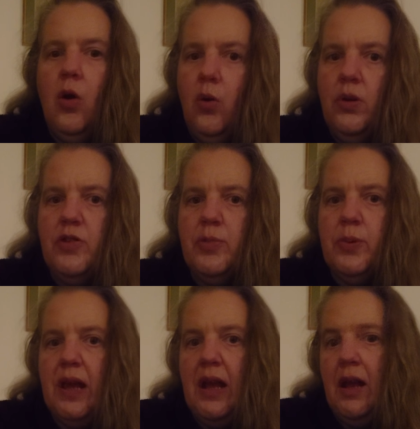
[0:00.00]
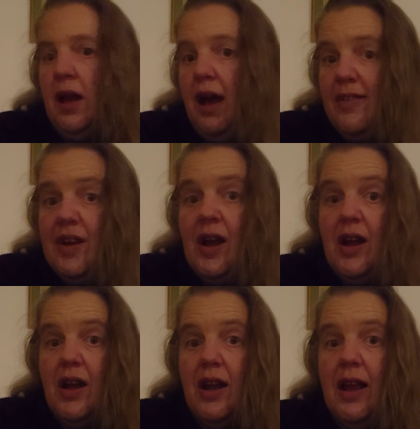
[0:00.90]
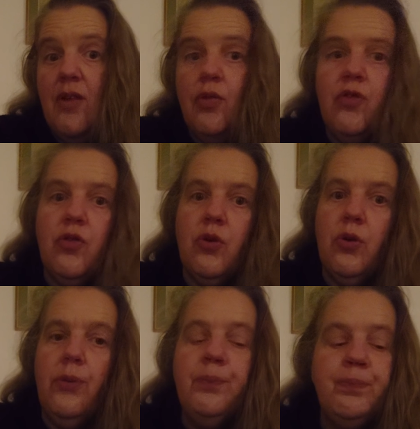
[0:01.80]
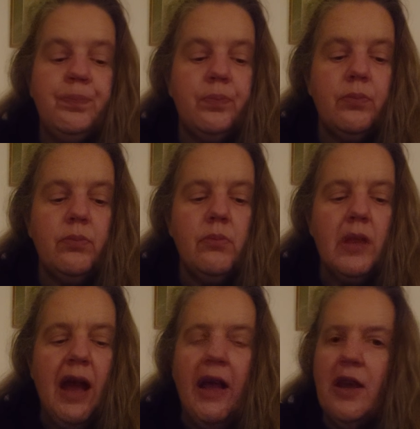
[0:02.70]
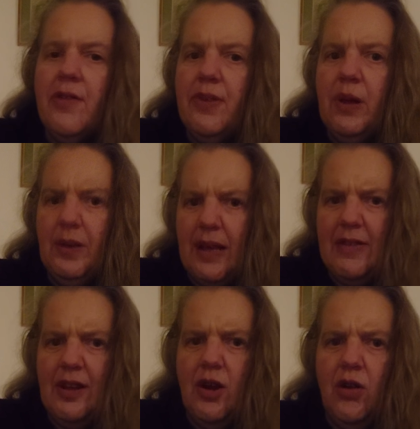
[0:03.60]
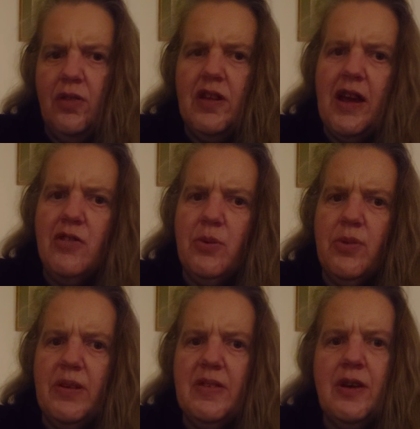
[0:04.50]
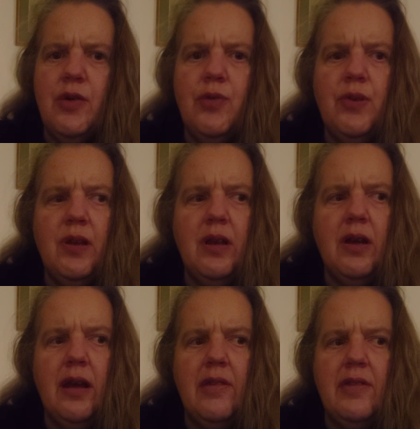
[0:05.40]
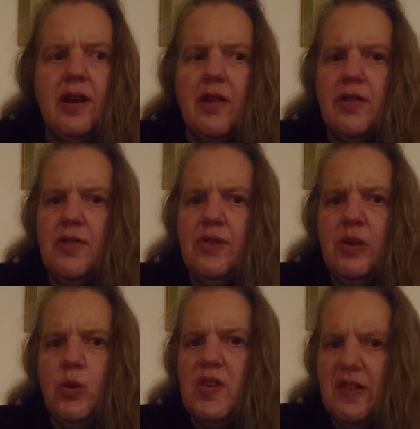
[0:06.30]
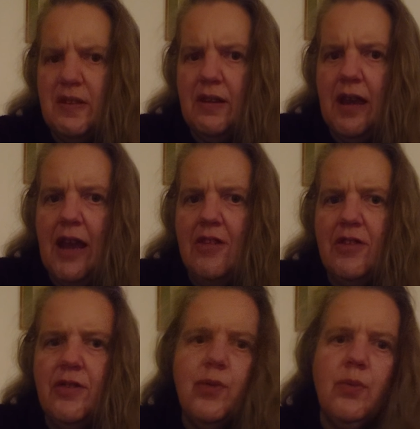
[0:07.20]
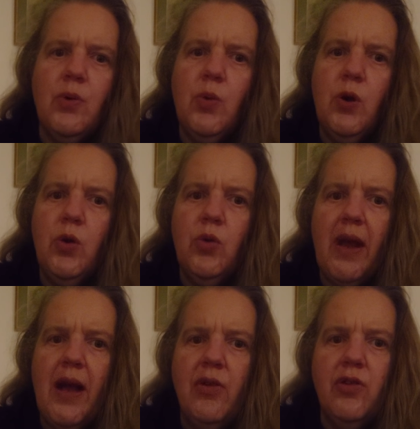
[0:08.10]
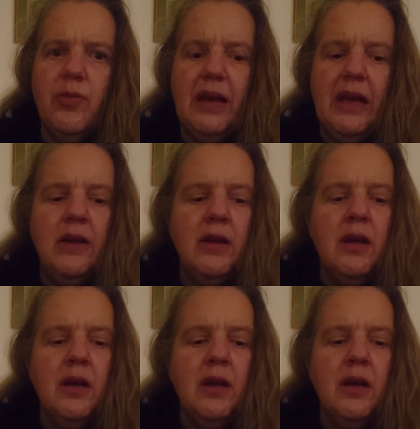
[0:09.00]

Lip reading: almost bring a darker cloud through, and I feel less in contact with myself, and I start to feel disconnected from the world around me.